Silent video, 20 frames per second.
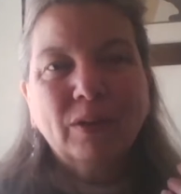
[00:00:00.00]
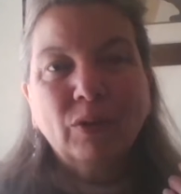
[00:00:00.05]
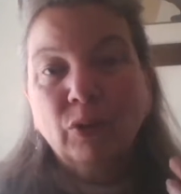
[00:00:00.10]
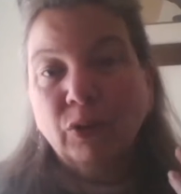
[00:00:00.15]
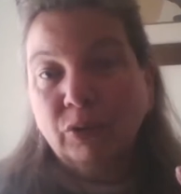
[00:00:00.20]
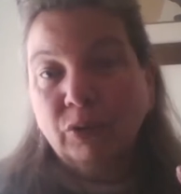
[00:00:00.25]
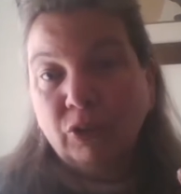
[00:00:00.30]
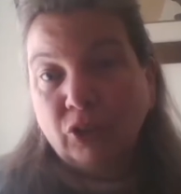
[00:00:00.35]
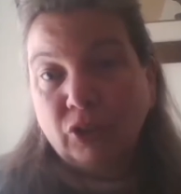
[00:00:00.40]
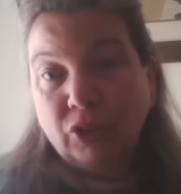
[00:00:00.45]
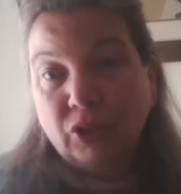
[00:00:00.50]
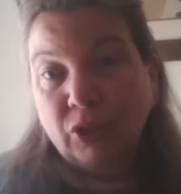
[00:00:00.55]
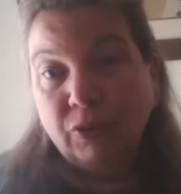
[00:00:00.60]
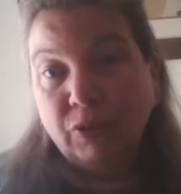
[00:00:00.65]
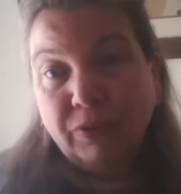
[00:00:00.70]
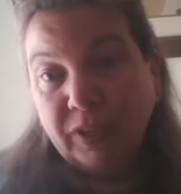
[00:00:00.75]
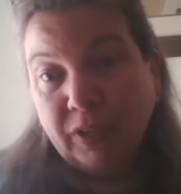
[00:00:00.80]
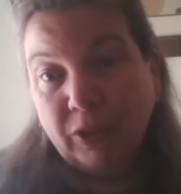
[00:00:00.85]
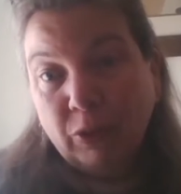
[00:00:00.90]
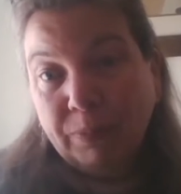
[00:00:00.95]
or just no
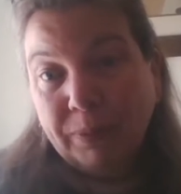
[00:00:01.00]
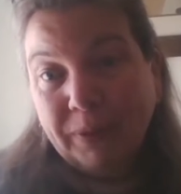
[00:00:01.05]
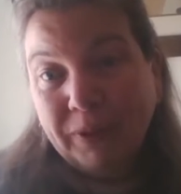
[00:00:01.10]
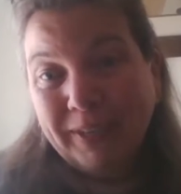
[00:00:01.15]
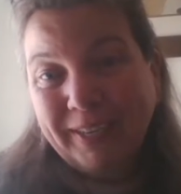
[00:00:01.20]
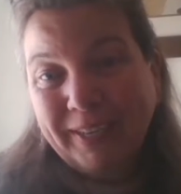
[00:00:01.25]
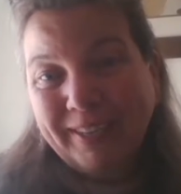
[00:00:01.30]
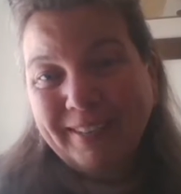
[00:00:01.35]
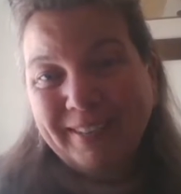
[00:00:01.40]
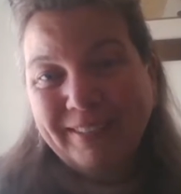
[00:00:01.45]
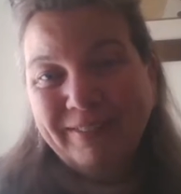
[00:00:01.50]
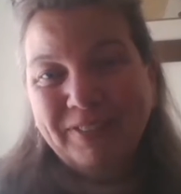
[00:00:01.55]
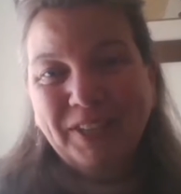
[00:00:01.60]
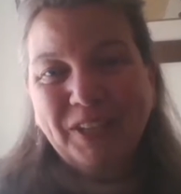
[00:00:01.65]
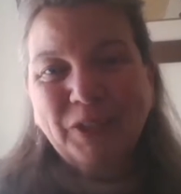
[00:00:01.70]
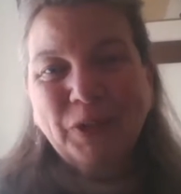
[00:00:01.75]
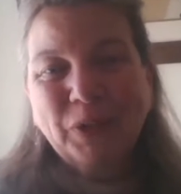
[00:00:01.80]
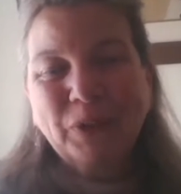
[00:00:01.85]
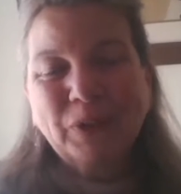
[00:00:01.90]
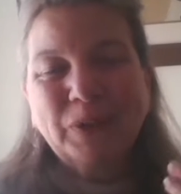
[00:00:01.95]
video, period.
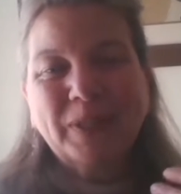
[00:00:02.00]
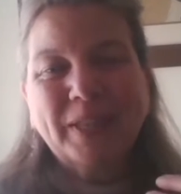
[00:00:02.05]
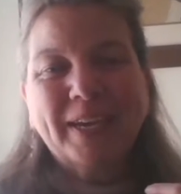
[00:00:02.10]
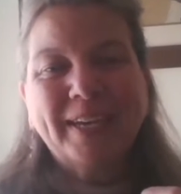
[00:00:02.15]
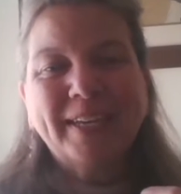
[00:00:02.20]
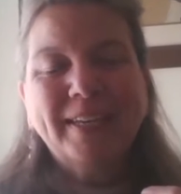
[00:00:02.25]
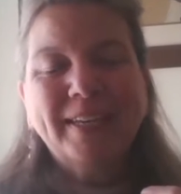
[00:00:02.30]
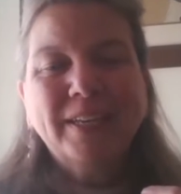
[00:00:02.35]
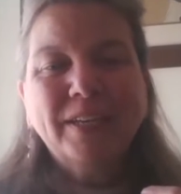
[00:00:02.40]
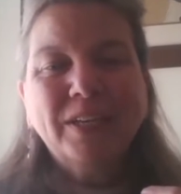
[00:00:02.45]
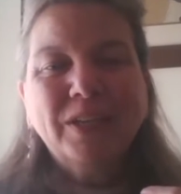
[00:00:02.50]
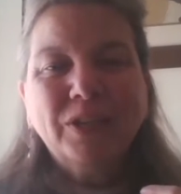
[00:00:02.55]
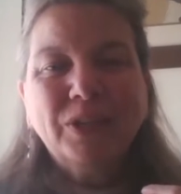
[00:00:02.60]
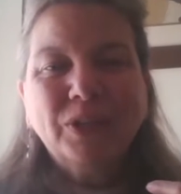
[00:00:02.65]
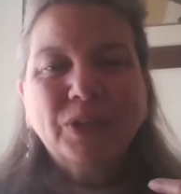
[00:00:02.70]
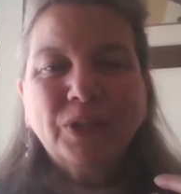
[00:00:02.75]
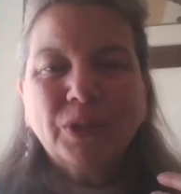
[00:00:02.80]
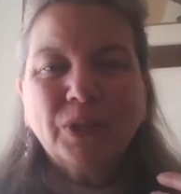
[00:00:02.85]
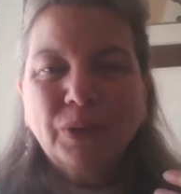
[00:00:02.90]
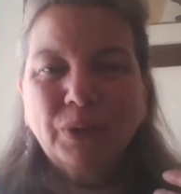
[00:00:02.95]
They chose that.
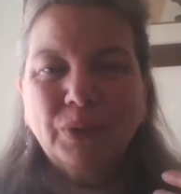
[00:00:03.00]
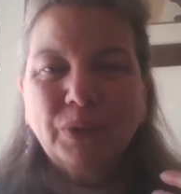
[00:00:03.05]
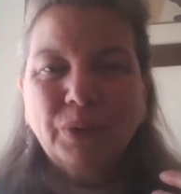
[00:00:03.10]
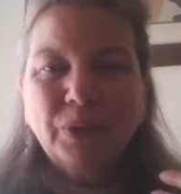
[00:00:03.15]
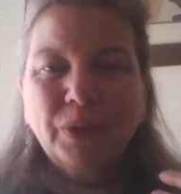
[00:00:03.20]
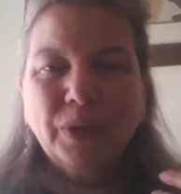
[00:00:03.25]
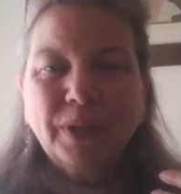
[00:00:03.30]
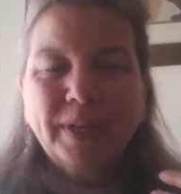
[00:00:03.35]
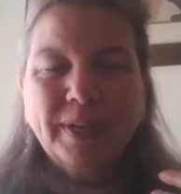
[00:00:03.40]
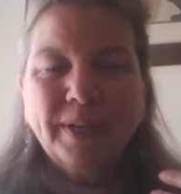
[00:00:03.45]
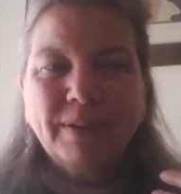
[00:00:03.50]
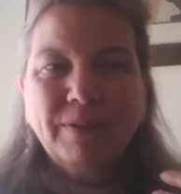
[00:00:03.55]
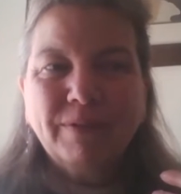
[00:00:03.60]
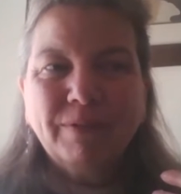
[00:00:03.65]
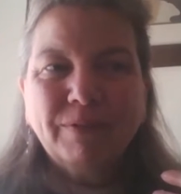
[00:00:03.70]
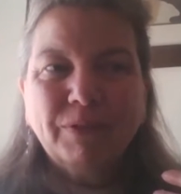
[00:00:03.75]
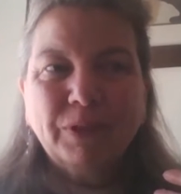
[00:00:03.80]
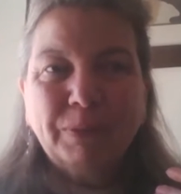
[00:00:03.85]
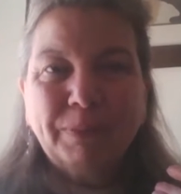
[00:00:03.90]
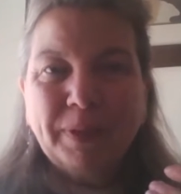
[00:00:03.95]
So
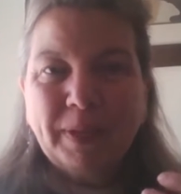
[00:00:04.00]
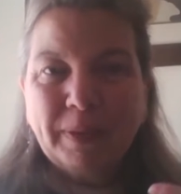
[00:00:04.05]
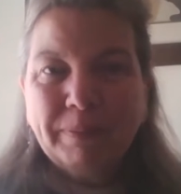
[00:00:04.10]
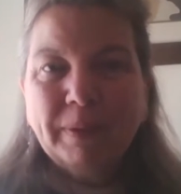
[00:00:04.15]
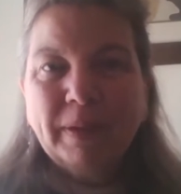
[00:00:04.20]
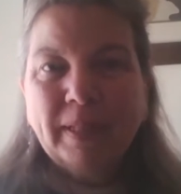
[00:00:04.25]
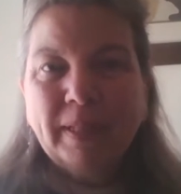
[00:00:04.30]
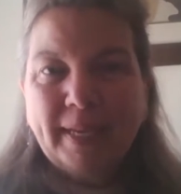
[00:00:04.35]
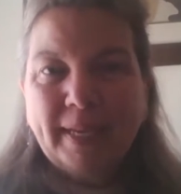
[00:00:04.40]
for people